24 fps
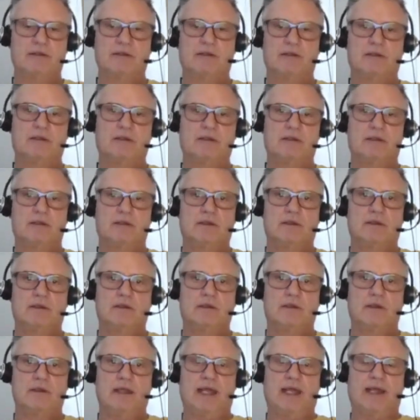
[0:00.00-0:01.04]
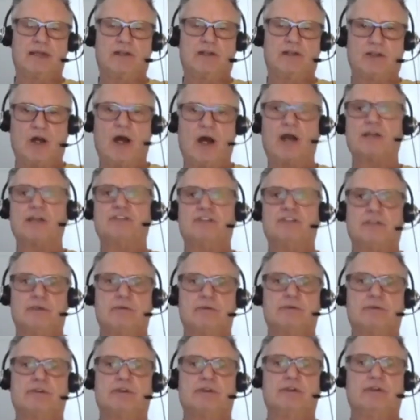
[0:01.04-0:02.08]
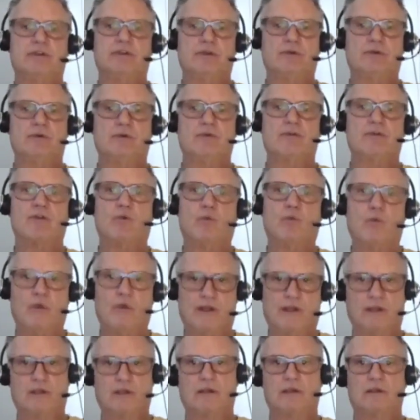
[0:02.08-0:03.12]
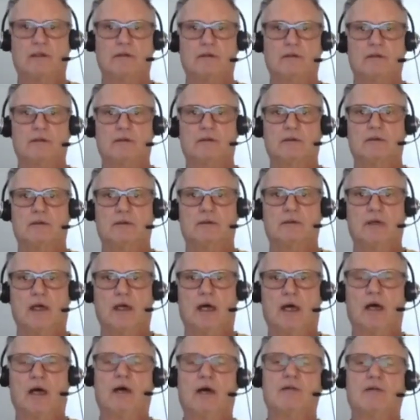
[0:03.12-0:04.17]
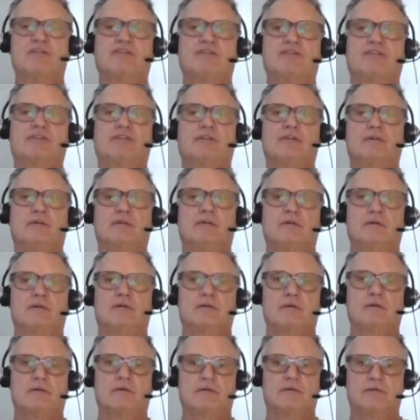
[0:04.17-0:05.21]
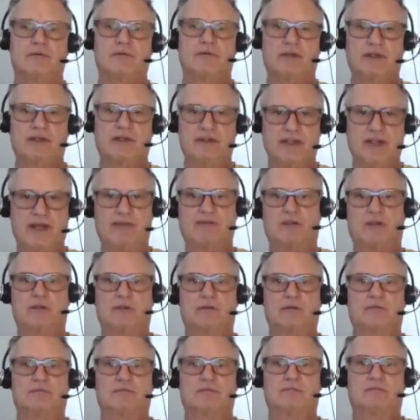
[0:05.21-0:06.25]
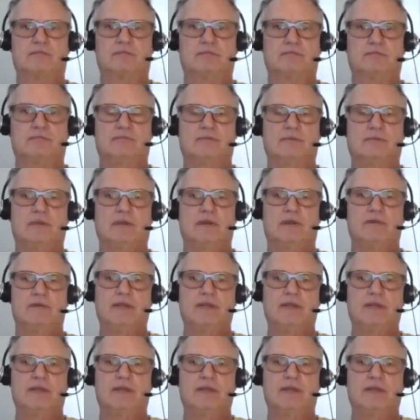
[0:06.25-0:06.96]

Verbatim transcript: and cause you to do the will of the devil. They can deceive you